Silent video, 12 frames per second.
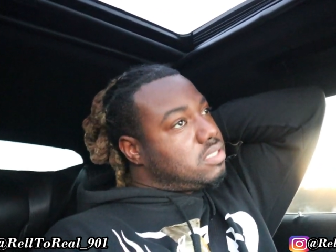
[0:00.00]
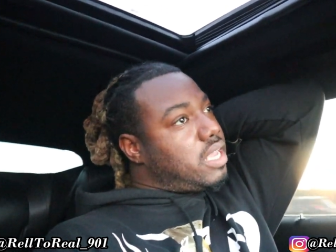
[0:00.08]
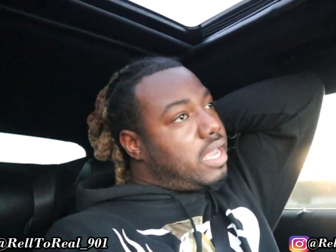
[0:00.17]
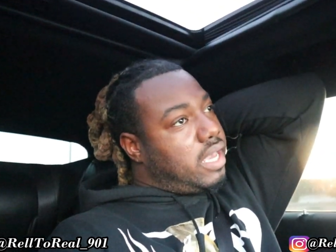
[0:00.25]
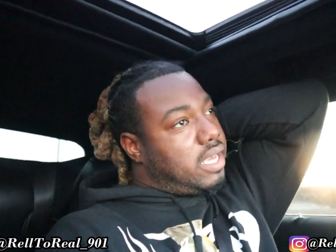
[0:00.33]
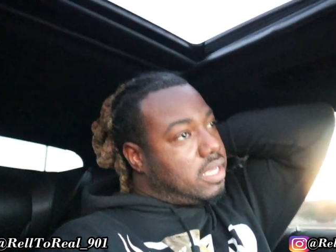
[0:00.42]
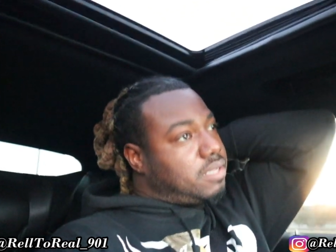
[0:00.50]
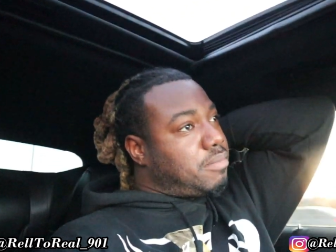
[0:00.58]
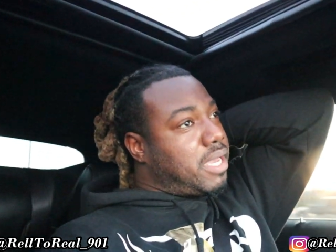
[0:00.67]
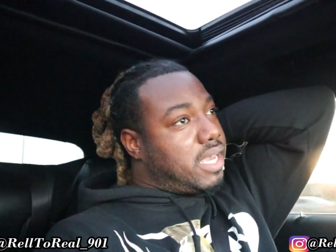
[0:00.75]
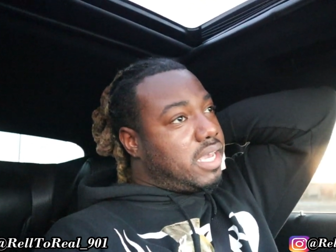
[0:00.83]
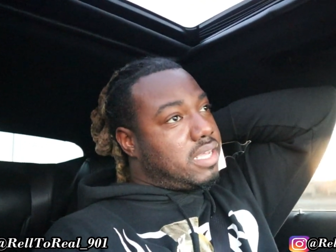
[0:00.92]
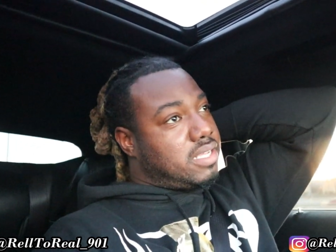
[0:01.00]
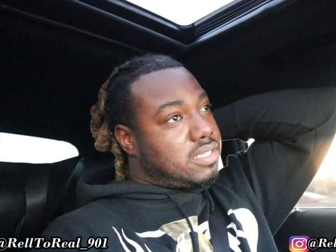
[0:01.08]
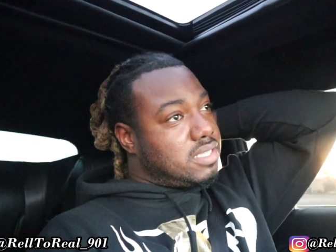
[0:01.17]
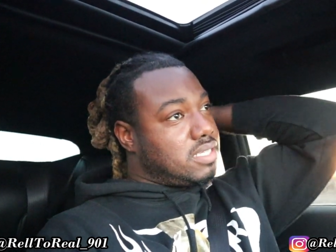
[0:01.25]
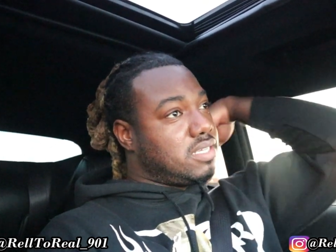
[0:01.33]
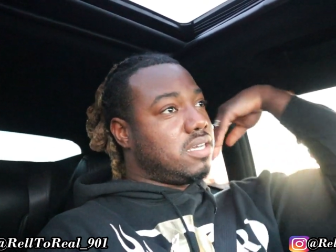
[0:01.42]
dang,
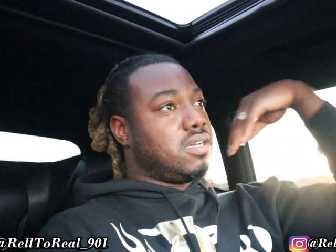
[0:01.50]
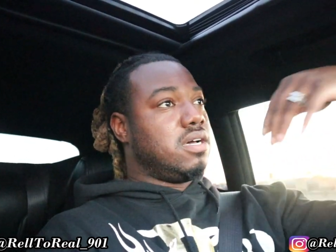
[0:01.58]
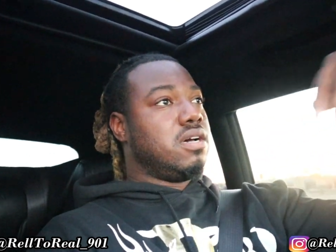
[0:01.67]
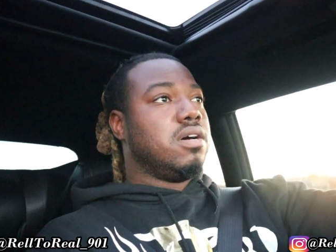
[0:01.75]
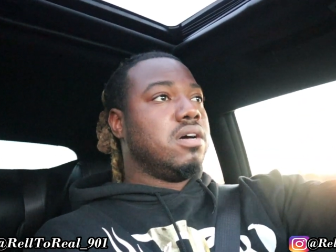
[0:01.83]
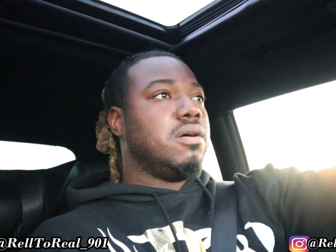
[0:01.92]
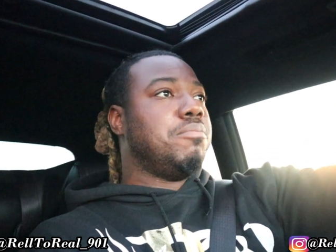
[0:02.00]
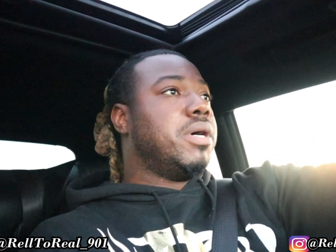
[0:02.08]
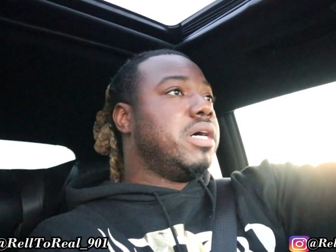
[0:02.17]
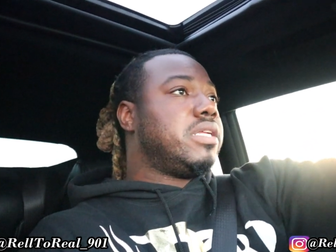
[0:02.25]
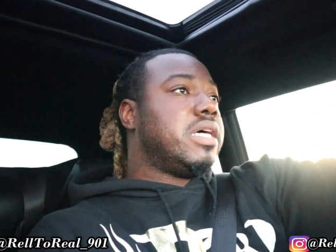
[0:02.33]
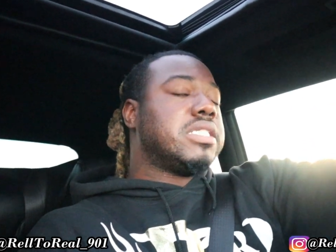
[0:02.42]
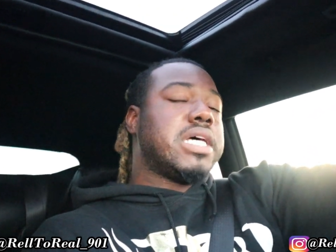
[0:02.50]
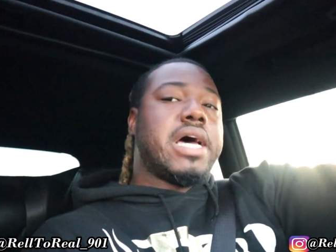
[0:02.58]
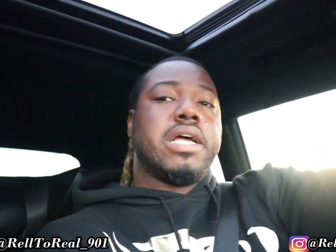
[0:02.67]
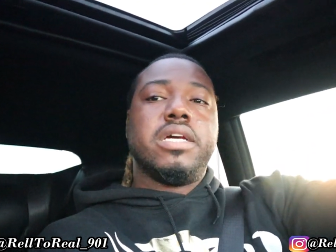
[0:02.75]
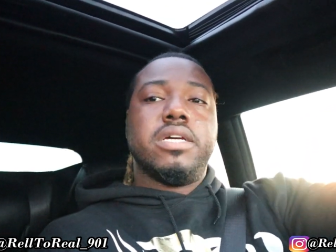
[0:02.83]
man. But that's how it